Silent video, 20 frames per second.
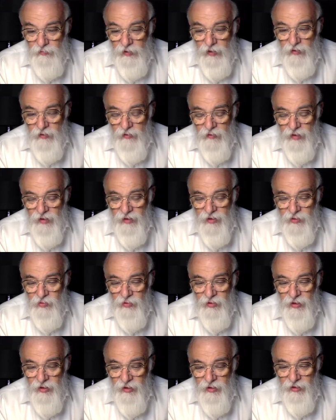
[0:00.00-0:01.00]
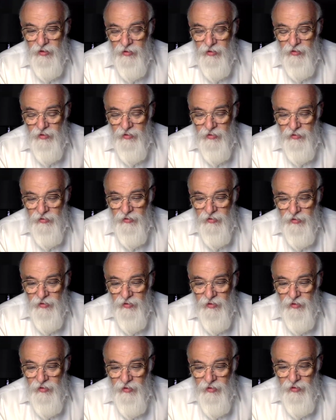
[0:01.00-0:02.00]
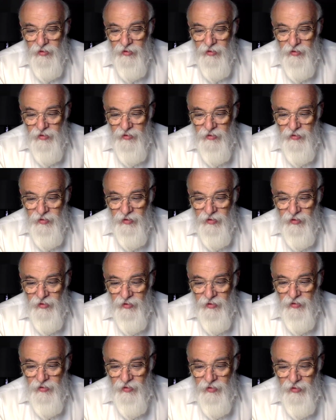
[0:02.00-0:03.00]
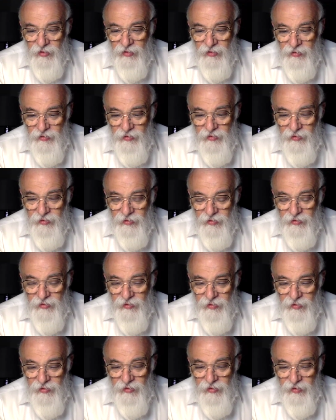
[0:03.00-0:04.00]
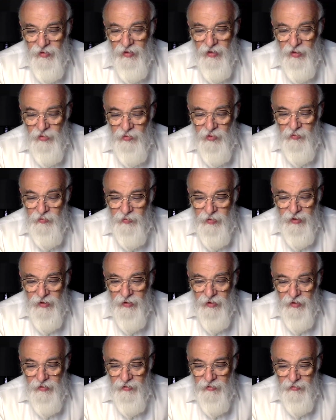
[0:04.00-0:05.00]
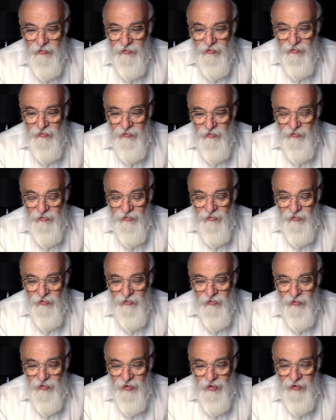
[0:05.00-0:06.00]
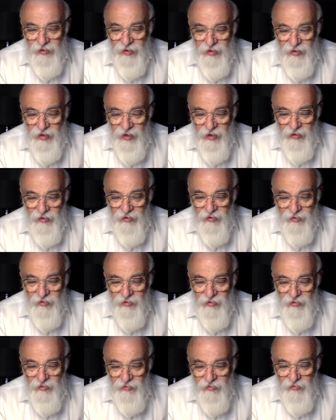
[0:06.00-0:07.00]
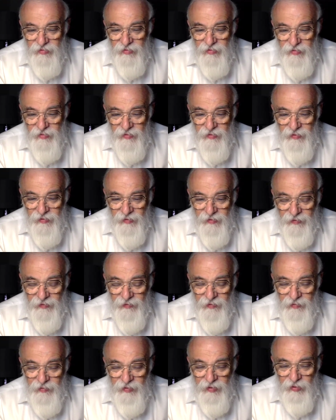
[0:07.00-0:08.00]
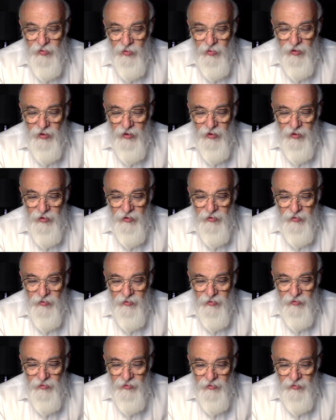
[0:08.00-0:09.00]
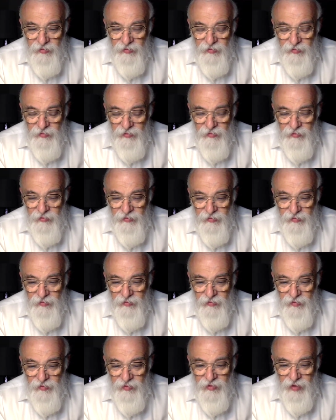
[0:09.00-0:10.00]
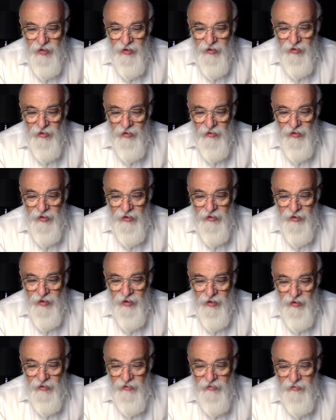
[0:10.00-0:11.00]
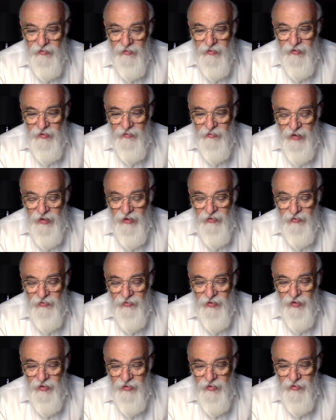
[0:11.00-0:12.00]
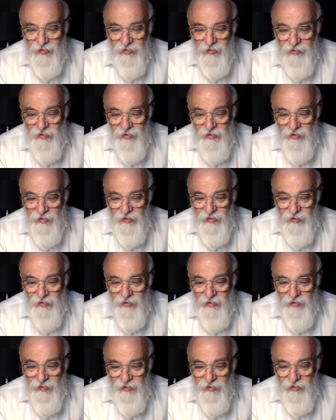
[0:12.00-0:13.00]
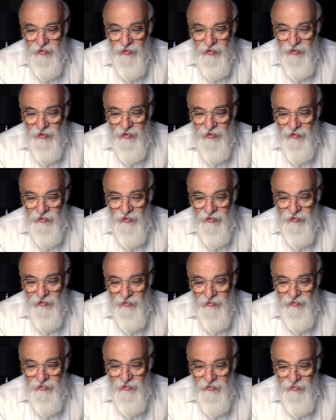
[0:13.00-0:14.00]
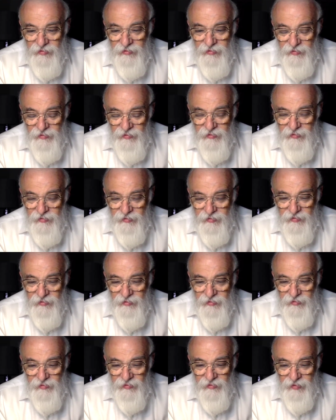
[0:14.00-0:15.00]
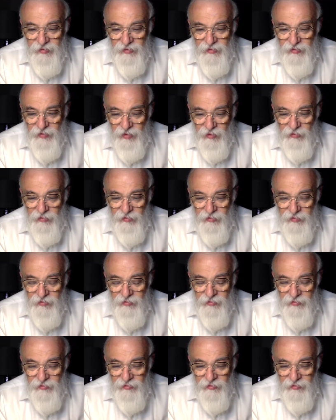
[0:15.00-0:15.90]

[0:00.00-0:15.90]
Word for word: Okay, that's where the inyan, the the Chachman Bina, then descends between Seichel and the heart and manifests in the throat,